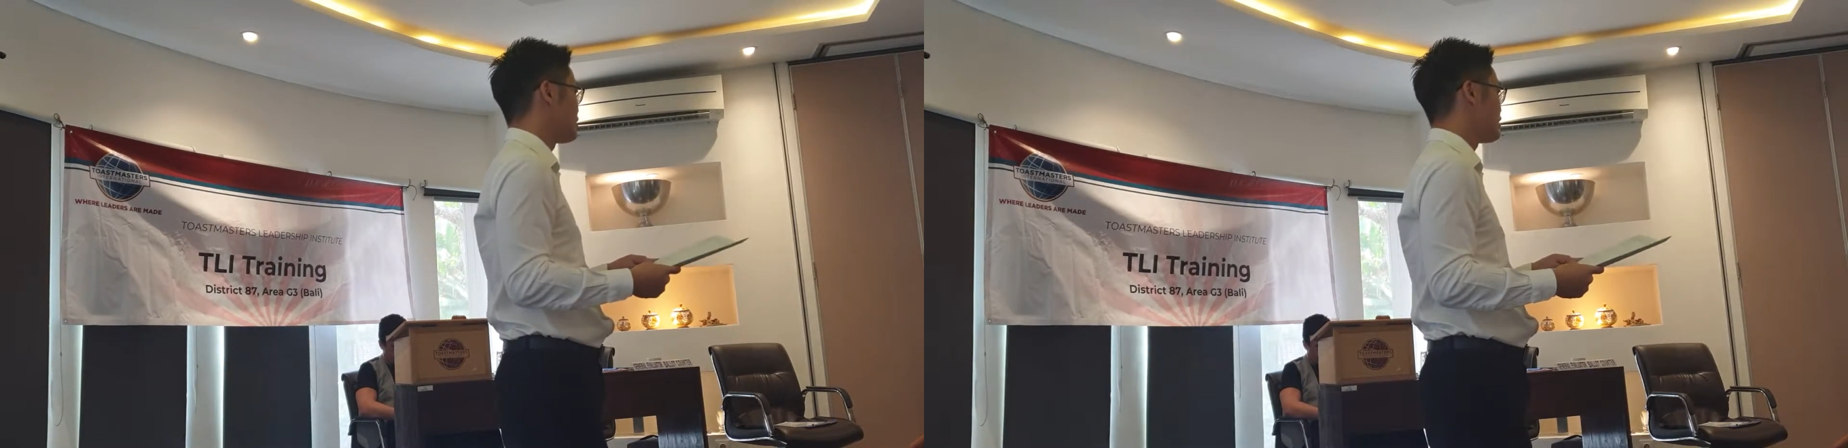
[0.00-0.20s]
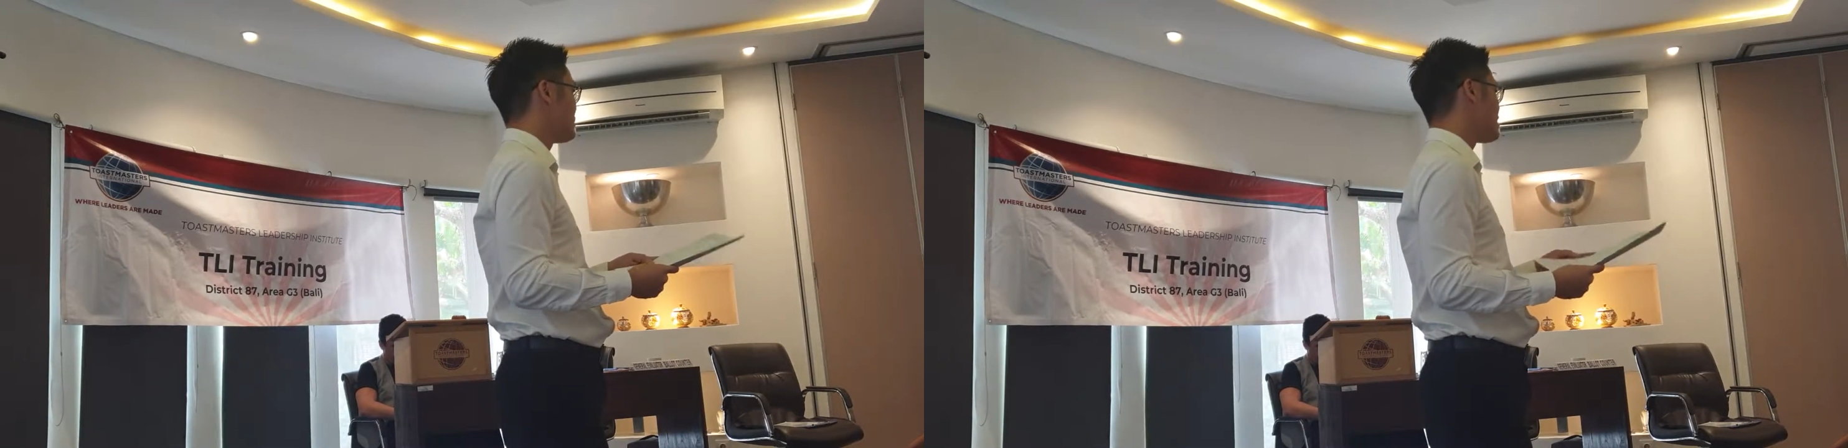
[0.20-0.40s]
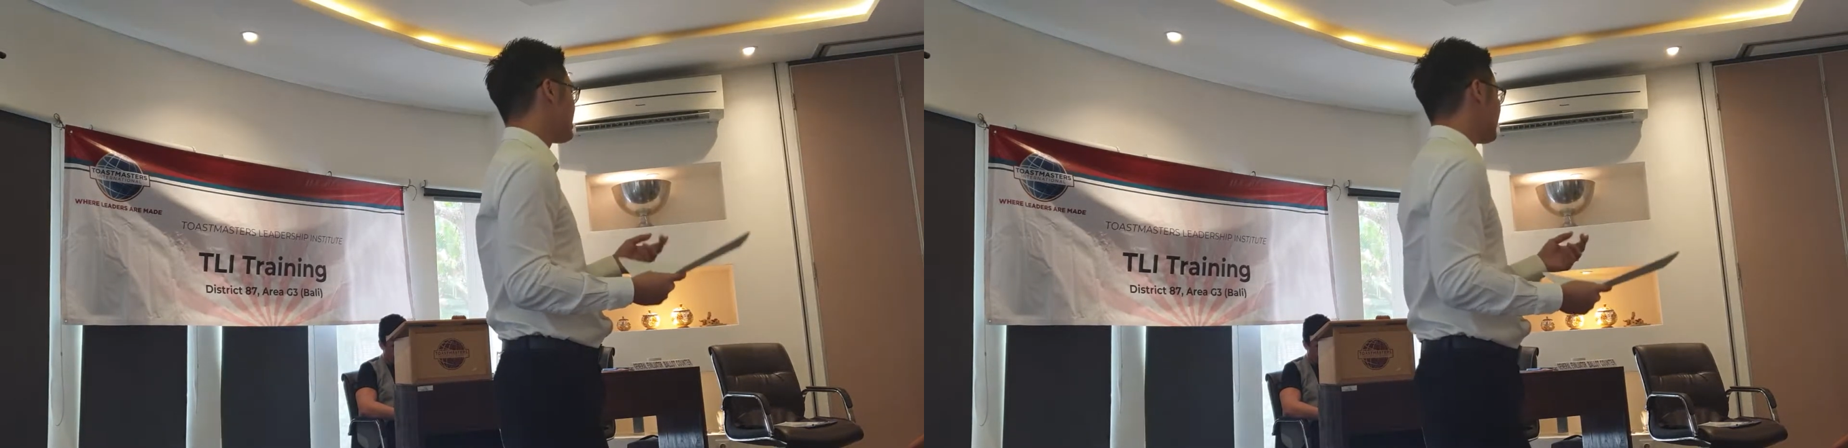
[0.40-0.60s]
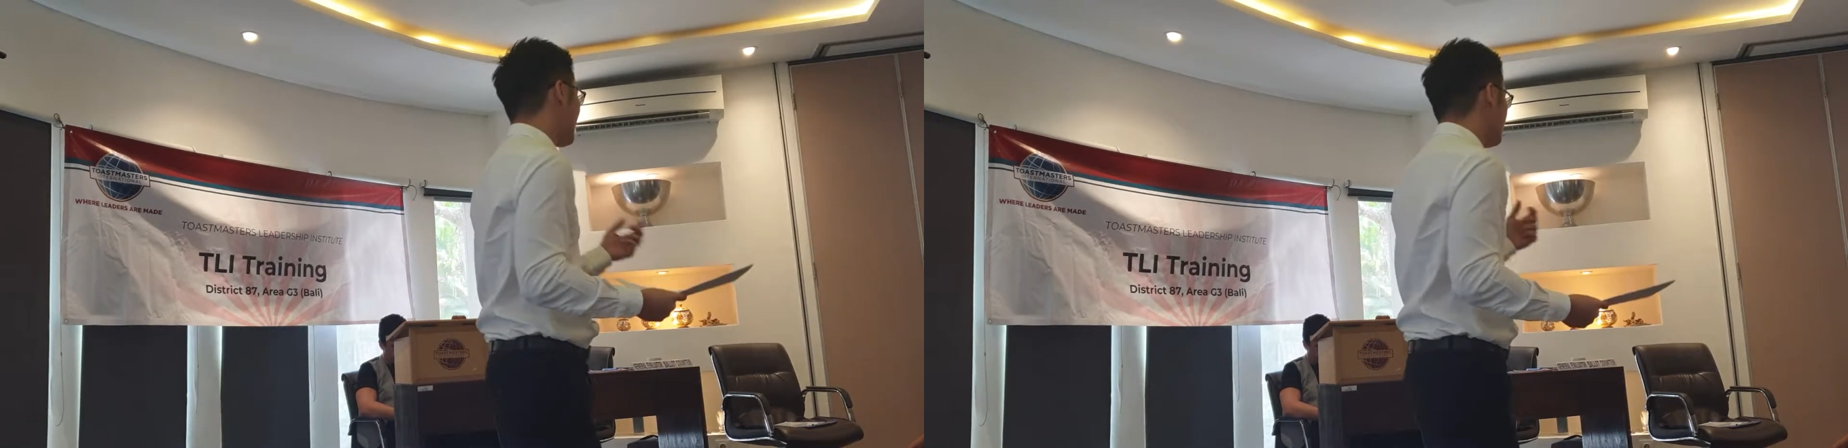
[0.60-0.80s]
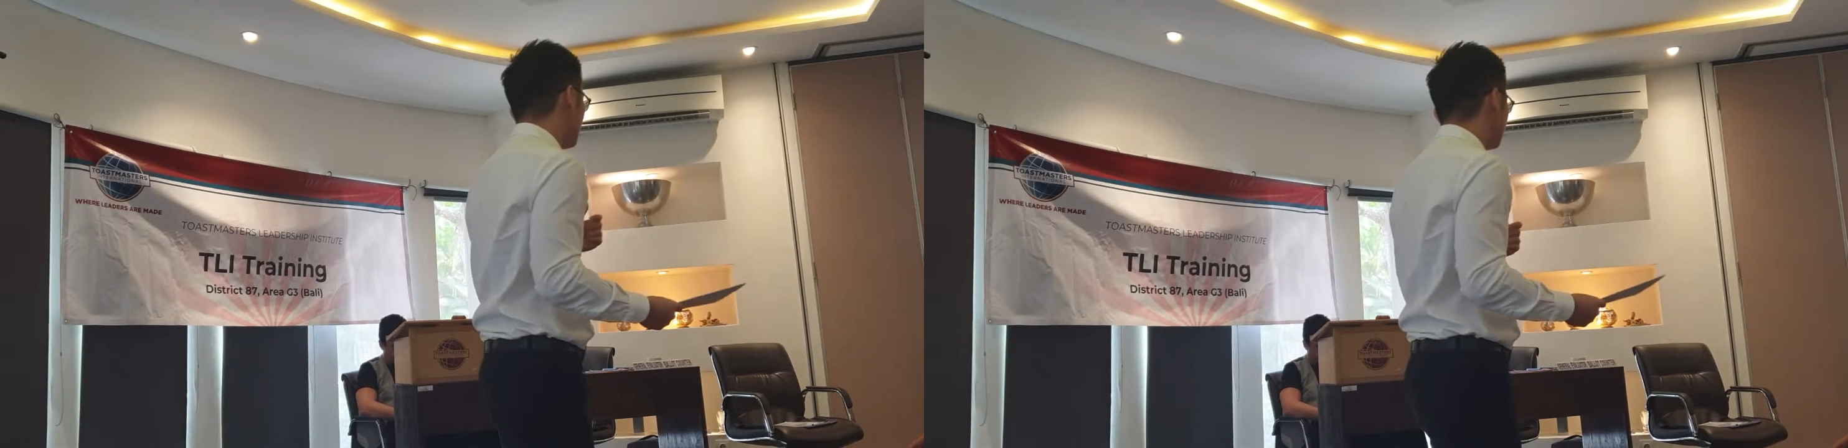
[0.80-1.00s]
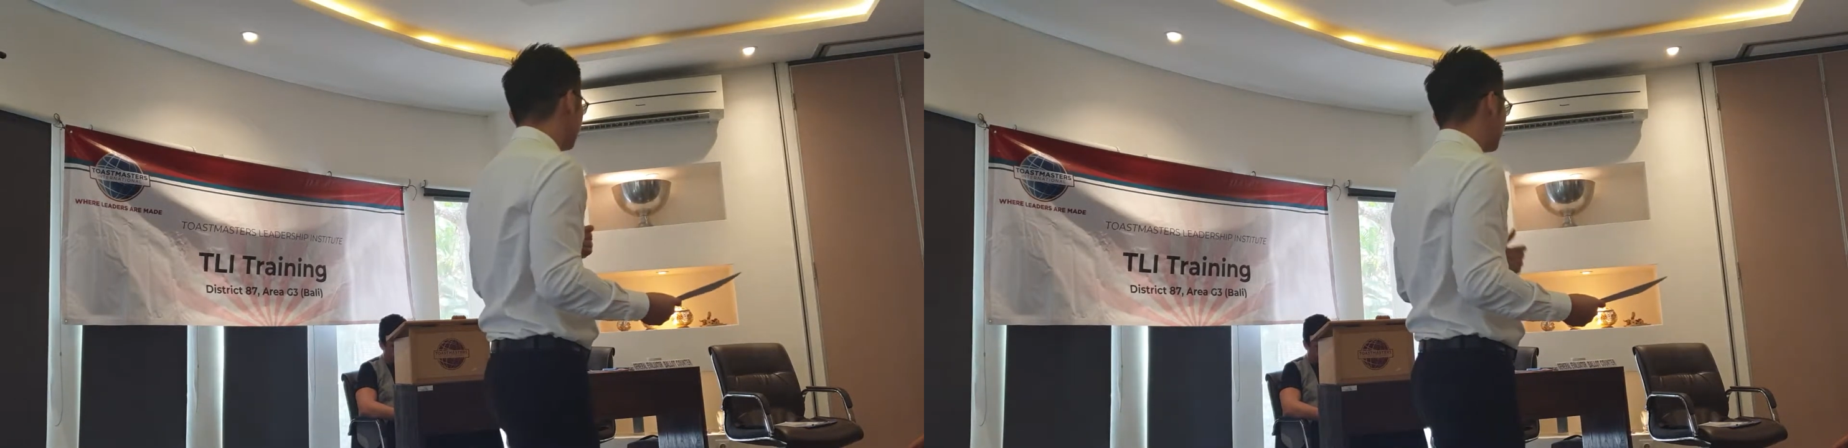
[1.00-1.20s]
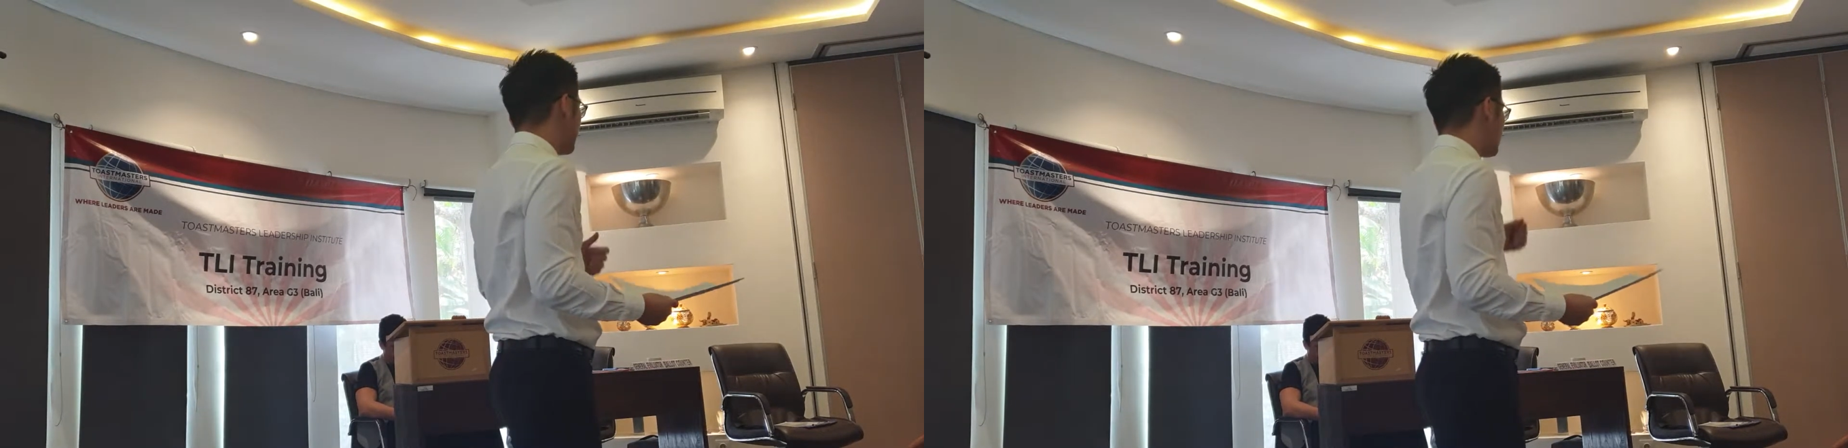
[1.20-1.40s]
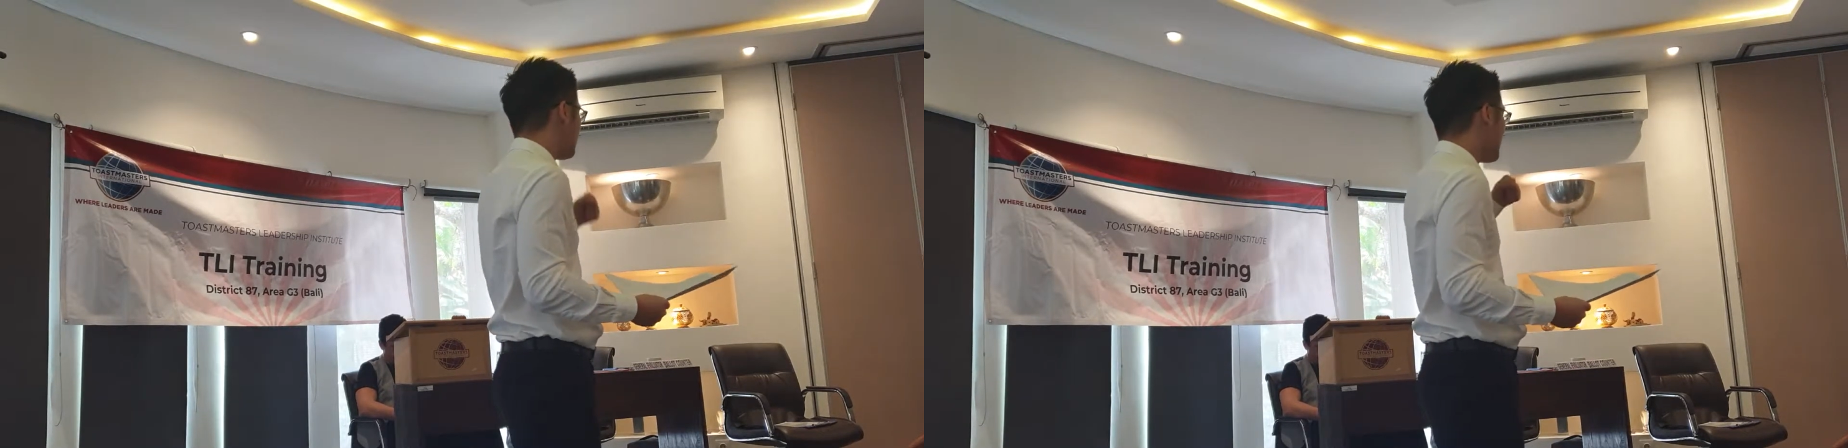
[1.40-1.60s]
Imagine it's coming onto the
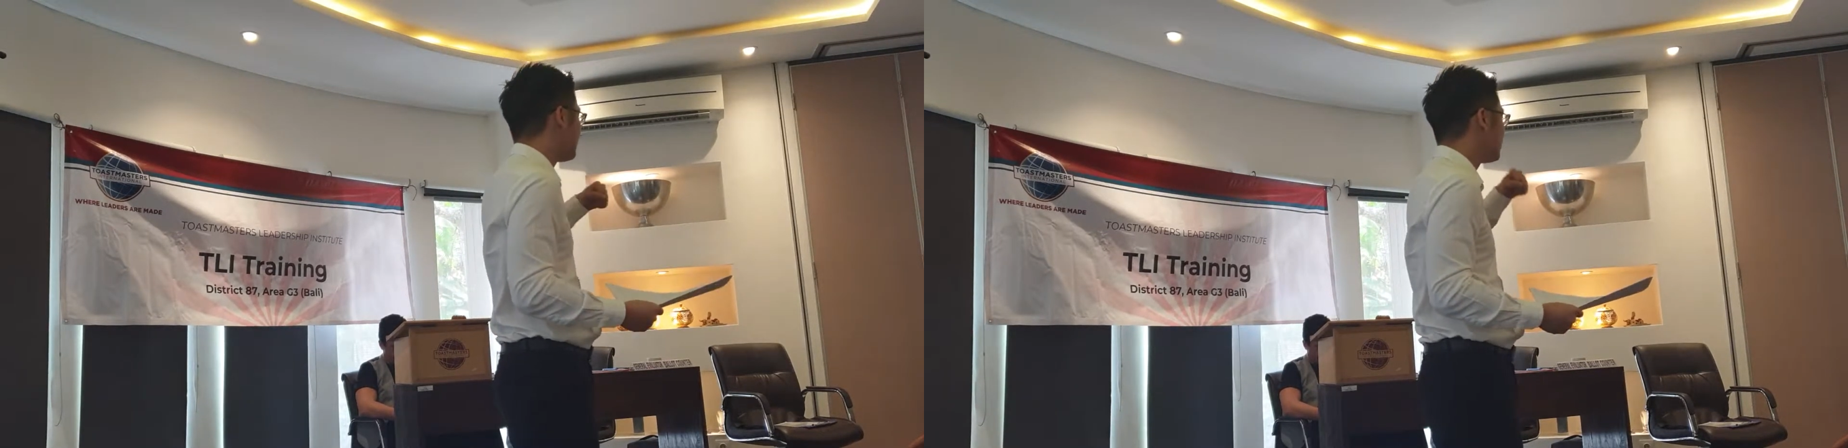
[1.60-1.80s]
stage, you have